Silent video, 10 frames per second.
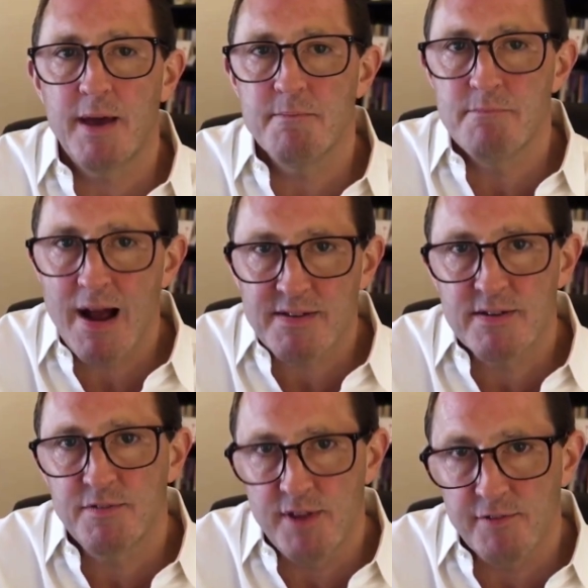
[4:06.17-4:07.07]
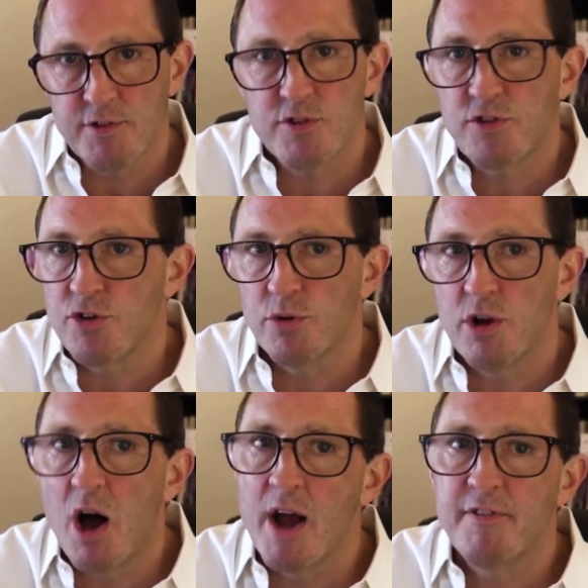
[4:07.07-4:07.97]
a massive difference to your
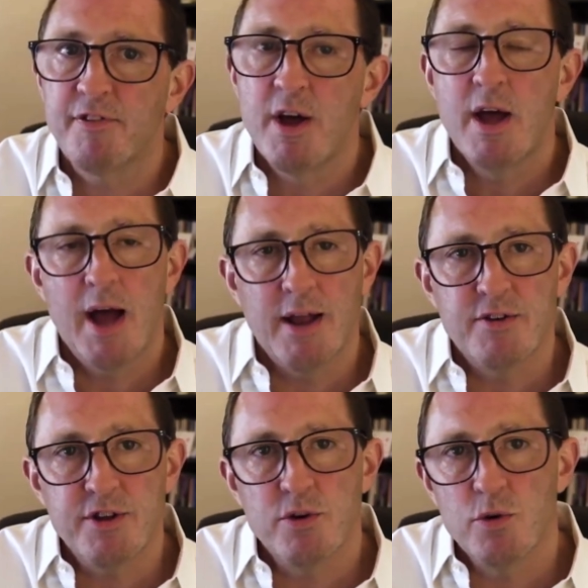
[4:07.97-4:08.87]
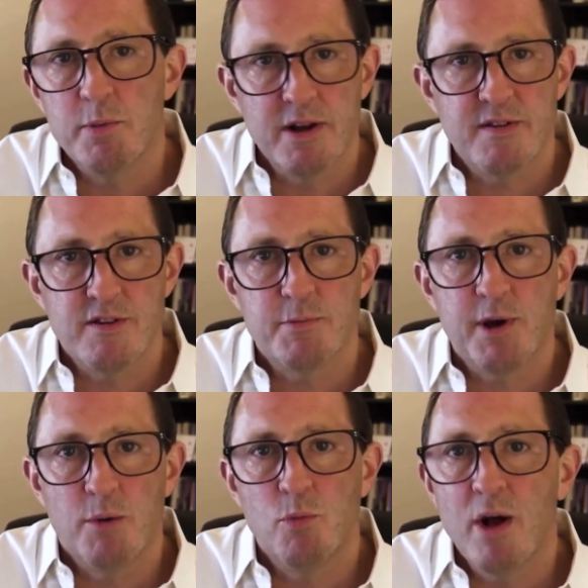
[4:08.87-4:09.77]
life and to your ability to
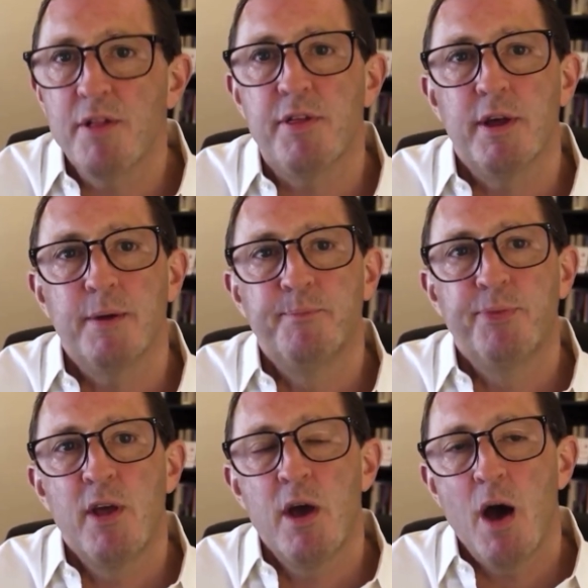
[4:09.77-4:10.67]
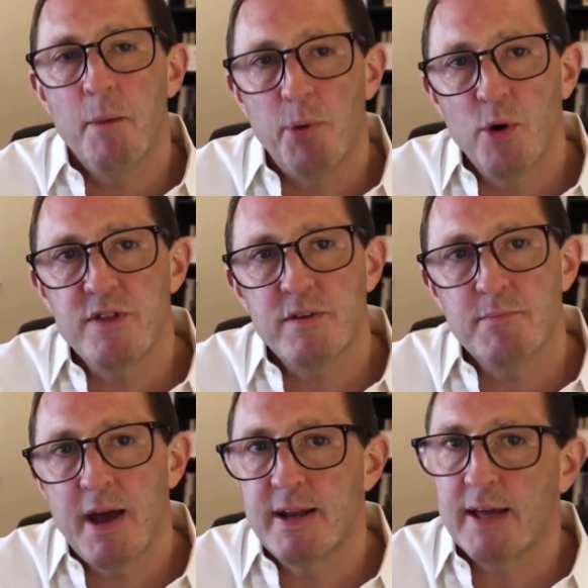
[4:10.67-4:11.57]
become wealthy. A point
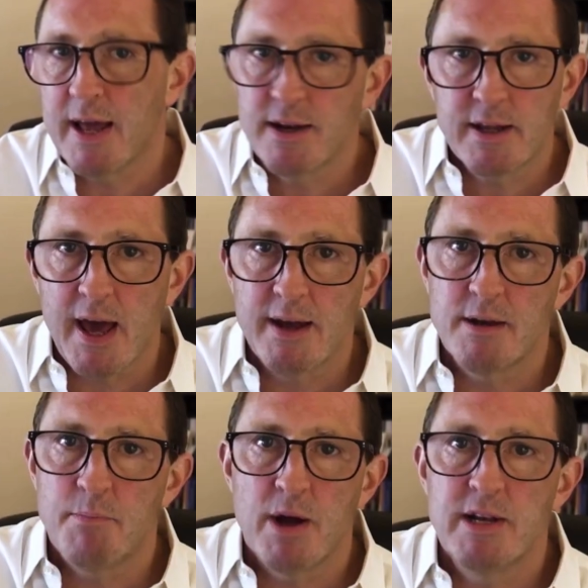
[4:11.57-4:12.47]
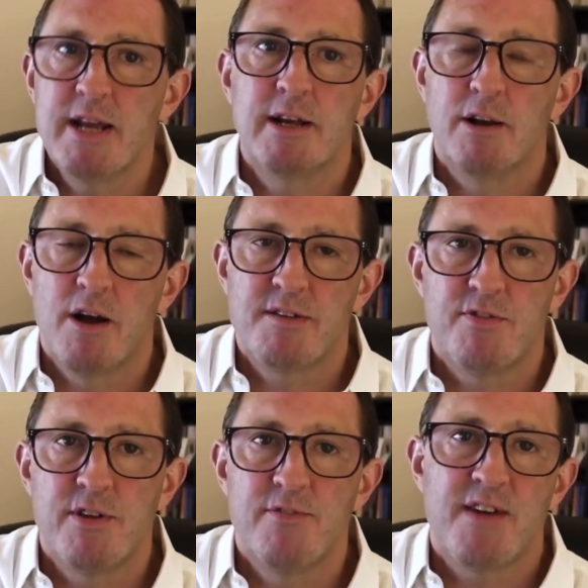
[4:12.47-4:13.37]
made again and again by leading lights
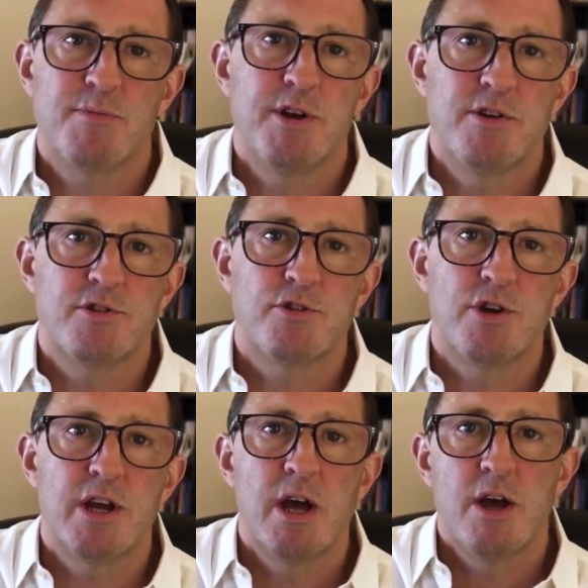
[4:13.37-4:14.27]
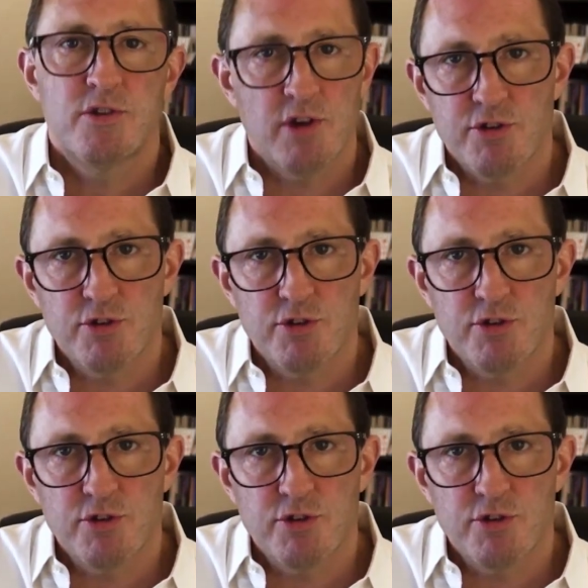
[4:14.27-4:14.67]
of the investment industry, such